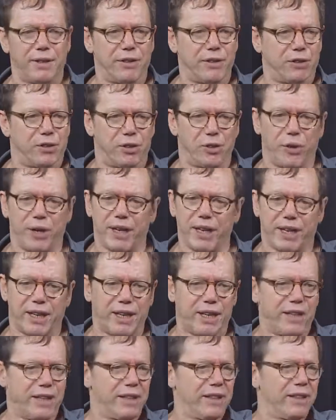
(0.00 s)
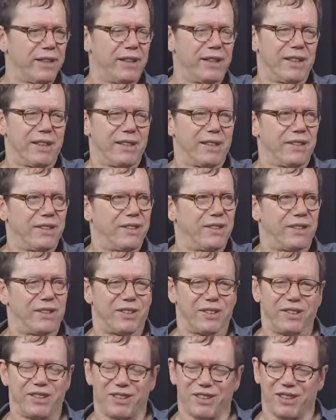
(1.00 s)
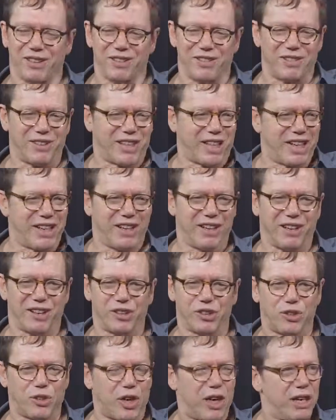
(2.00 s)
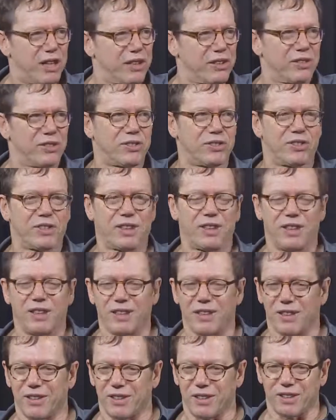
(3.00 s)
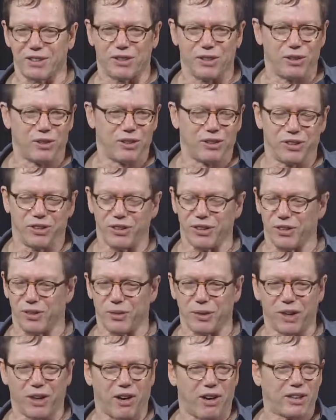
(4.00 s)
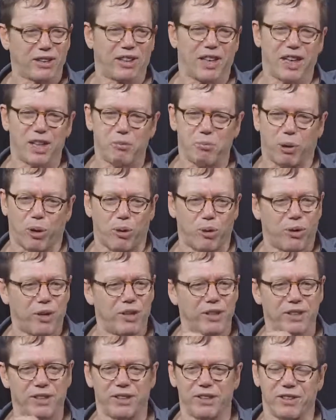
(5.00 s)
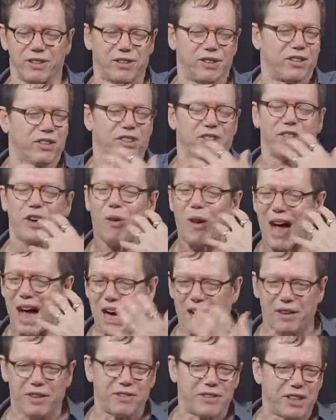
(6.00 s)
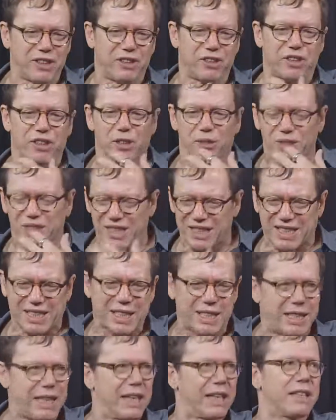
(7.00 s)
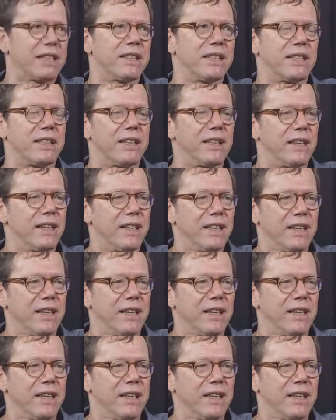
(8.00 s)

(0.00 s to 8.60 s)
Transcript: You're drinking. You're getting on drugs. You're doing online porn. You're so out of it. You're so disconnected.